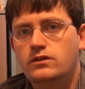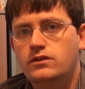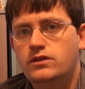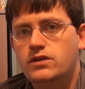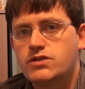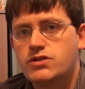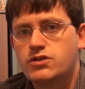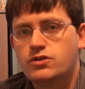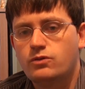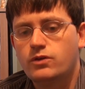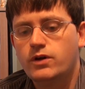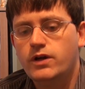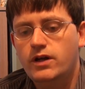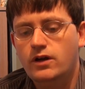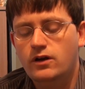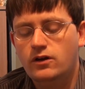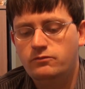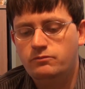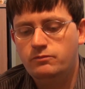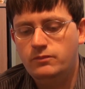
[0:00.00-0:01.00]
The
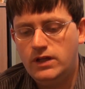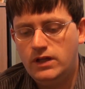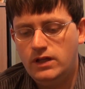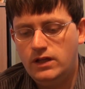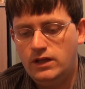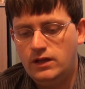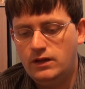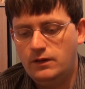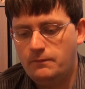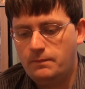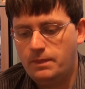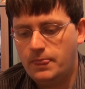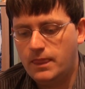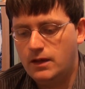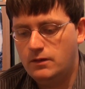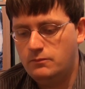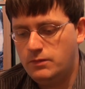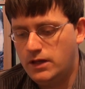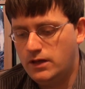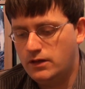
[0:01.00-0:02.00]
story of me
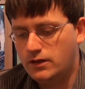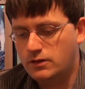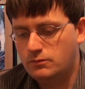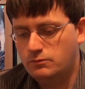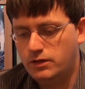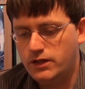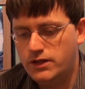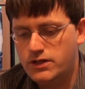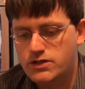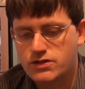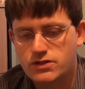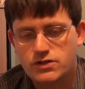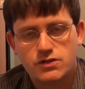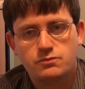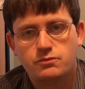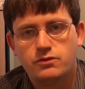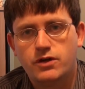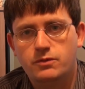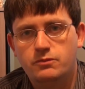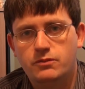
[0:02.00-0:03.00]
being a
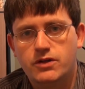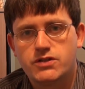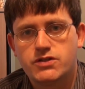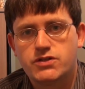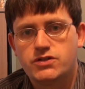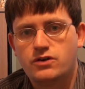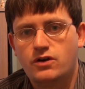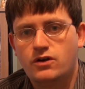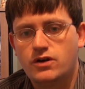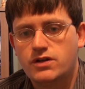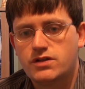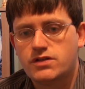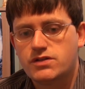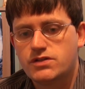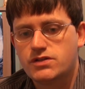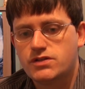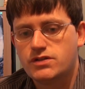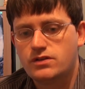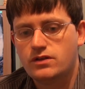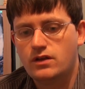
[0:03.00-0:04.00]
completionist pretty much
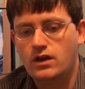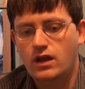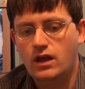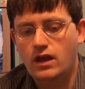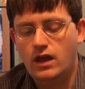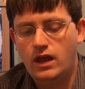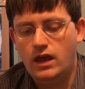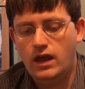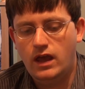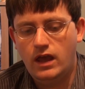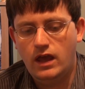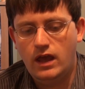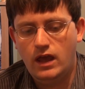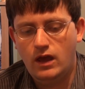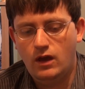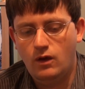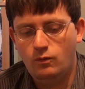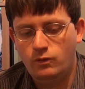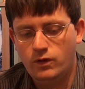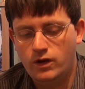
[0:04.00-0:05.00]
starts
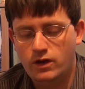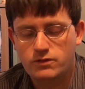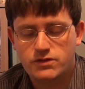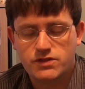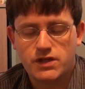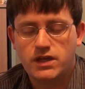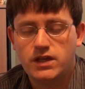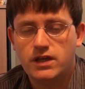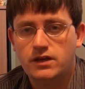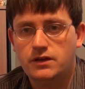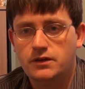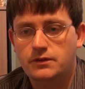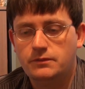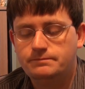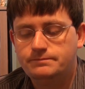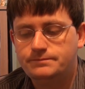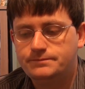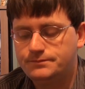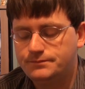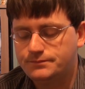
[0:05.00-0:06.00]
when I was a kid.
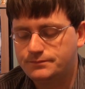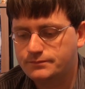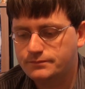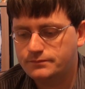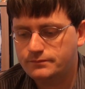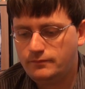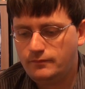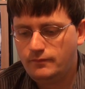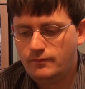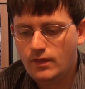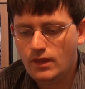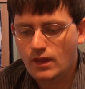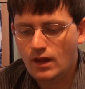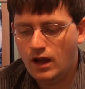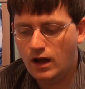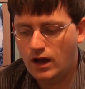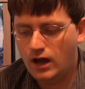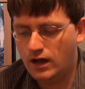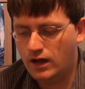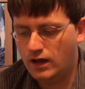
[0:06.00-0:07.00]

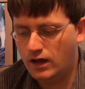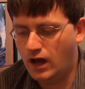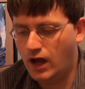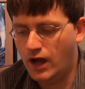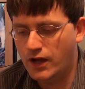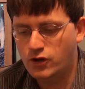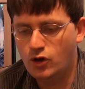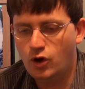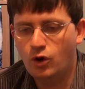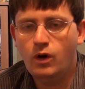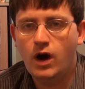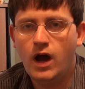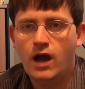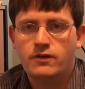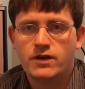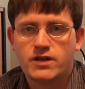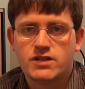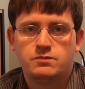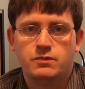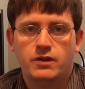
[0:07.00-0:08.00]
I know I've
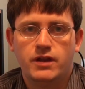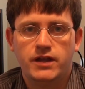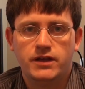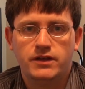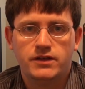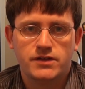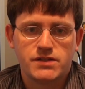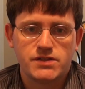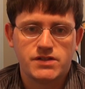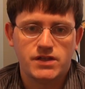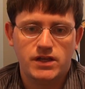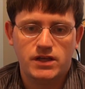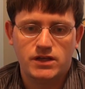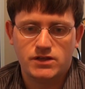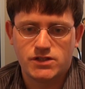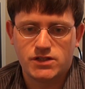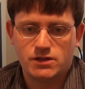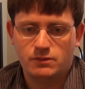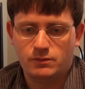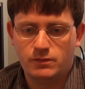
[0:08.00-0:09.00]
explained this in
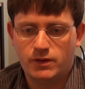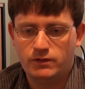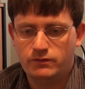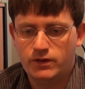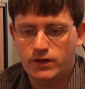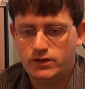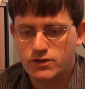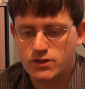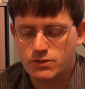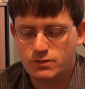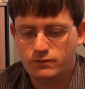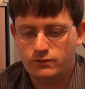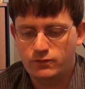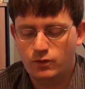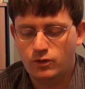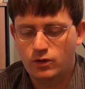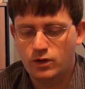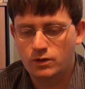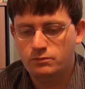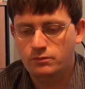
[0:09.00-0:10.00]
some of my videos
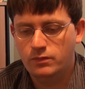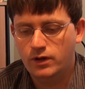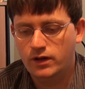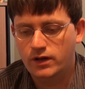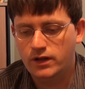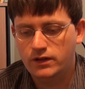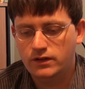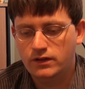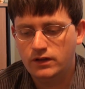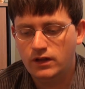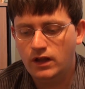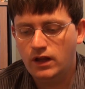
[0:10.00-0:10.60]
before, but